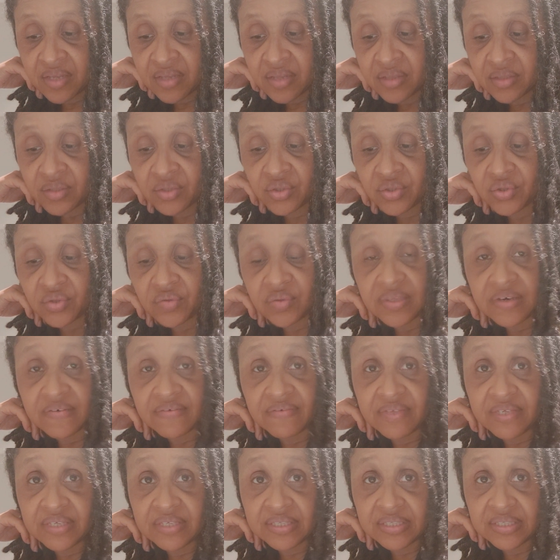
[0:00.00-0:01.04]
The truth
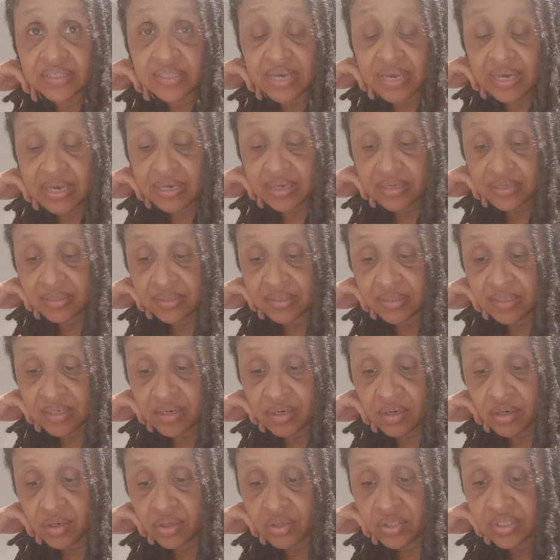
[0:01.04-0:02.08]
of this text
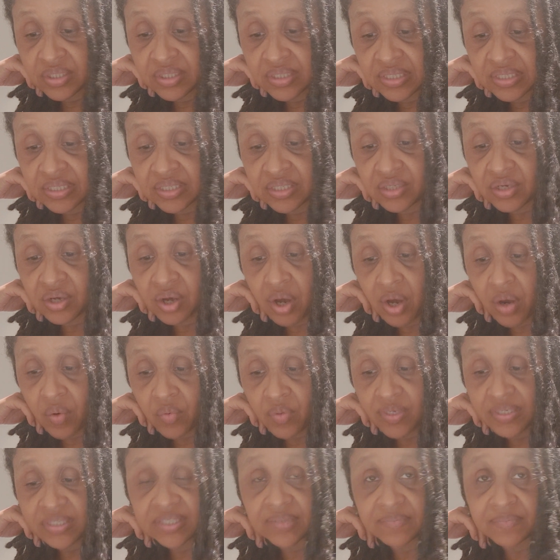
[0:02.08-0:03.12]
urges us to
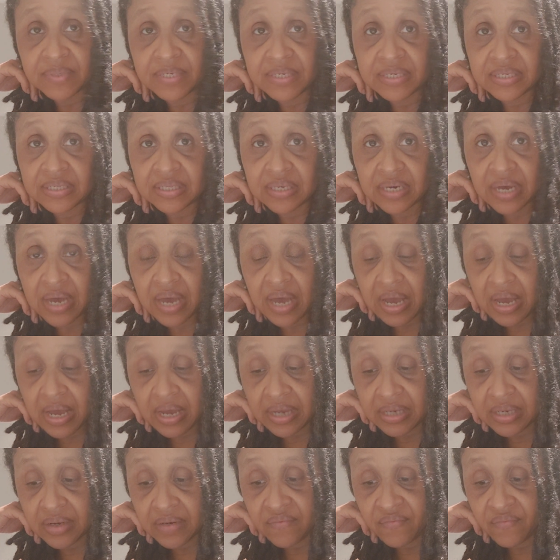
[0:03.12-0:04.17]
always speak the
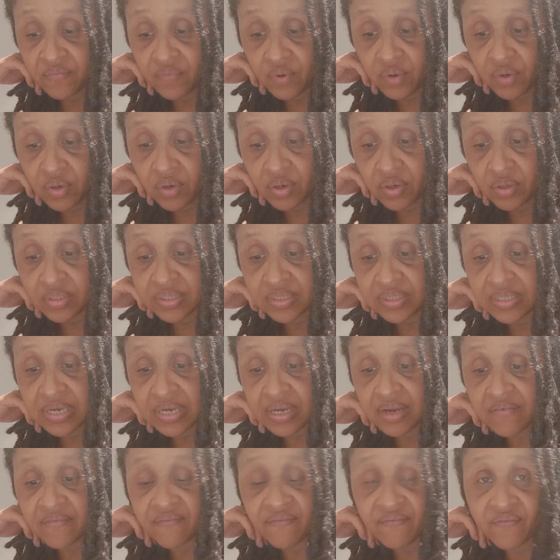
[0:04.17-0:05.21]
kind of words
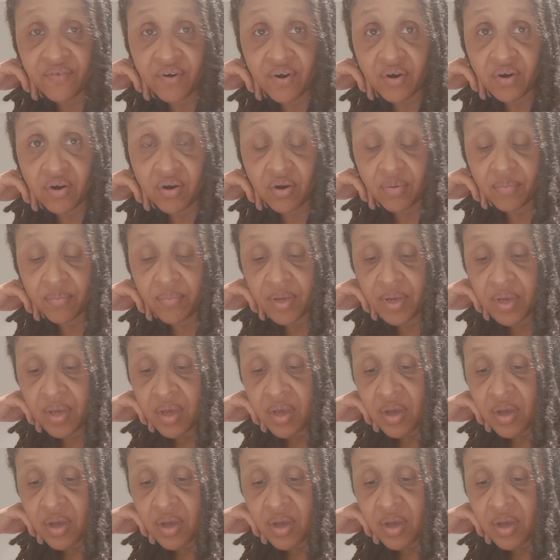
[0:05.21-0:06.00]
that confirm